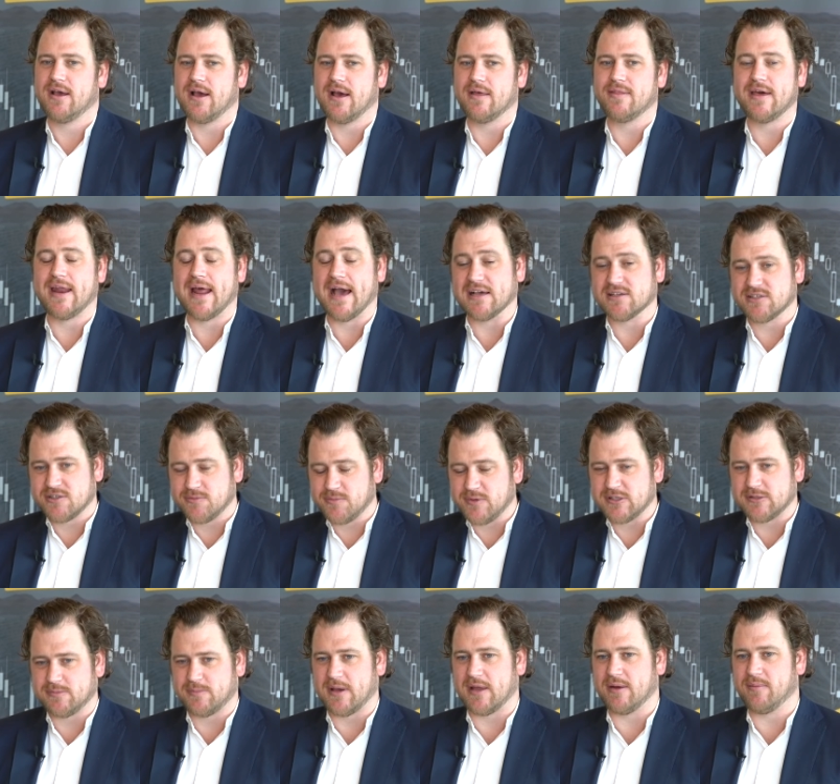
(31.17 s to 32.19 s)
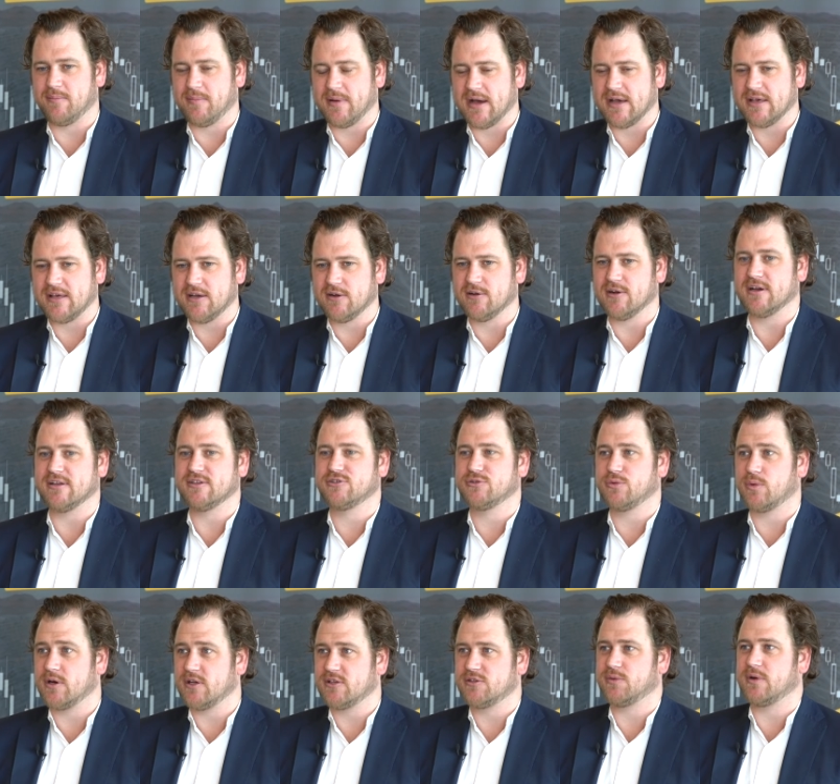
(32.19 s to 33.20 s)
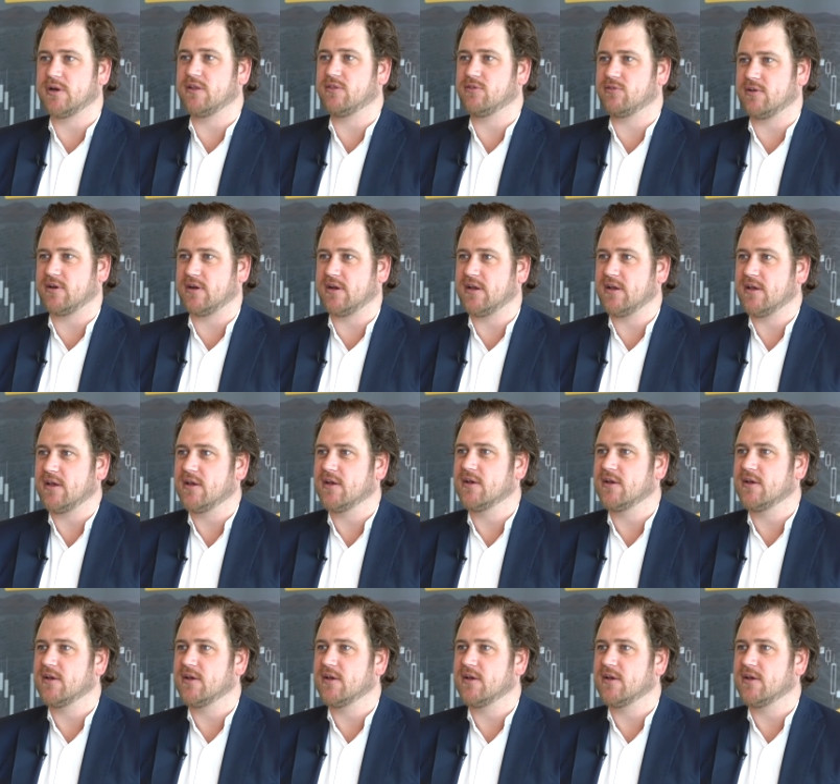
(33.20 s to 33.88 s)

That has to be spent by year-end 2023.